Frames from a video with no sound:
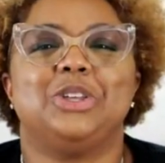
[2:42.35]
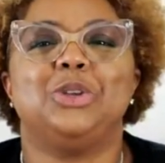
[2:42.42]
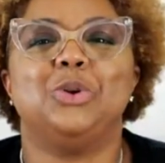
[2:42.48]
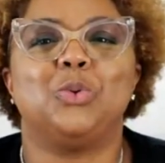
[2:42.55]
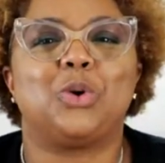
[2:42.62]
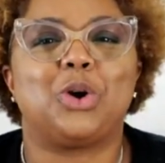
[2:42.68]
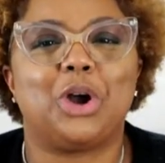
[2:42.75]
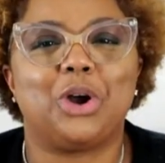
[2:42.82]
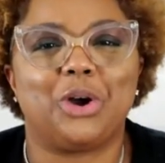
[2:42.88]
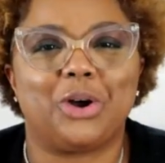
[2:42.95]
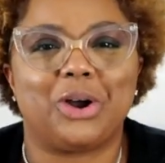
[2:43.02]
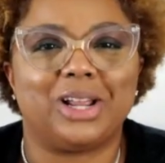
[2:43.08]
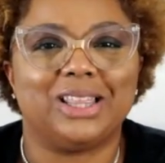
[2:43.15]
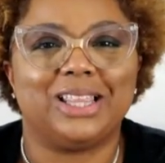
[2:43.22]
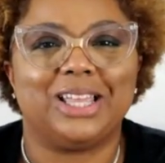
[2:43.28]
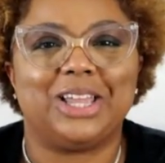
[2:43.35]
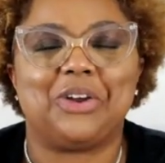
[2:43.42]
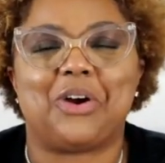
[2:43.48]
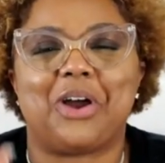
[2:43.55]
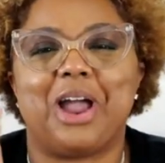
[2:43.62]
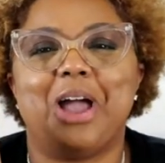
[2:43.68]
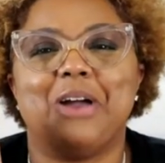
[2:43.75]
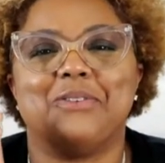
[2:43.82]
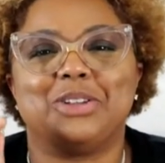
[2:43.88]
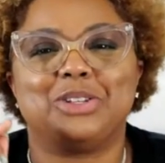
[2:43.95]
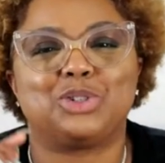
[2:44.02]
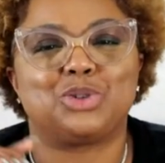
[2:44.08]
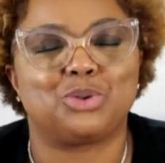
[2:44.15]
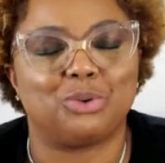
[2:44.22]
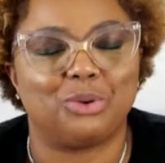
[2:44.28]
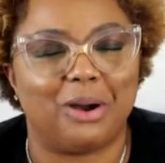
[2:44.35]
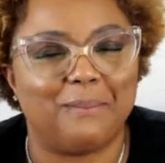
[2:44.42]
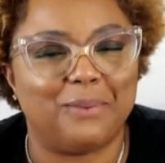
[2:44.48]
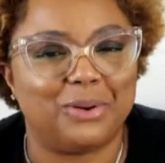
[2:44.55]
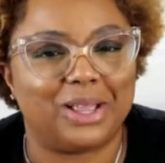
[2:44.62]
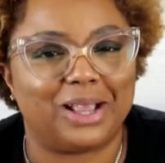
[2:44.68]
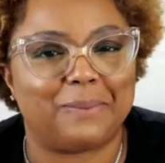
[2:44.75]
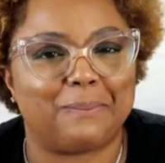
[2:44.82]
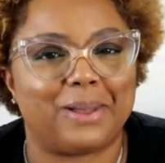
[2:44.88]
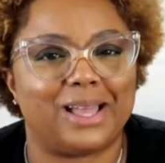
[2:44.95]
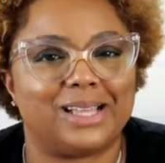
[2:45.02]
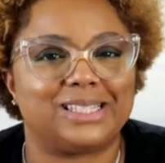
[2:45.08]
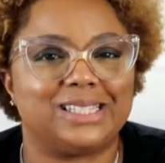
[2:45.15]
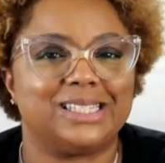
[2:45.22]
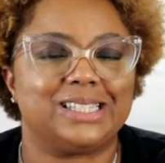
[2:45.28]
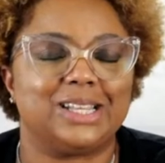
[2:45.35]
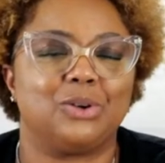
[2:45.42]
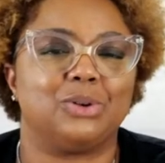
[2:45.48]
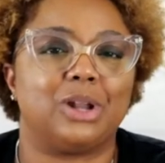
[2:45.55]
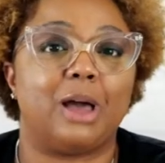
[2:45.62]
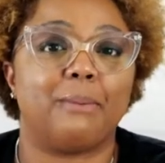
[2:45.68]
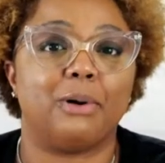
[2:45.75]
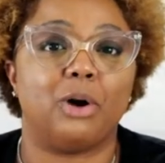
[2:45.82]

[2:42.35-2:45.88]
You currently are having trouble getting past the single knot,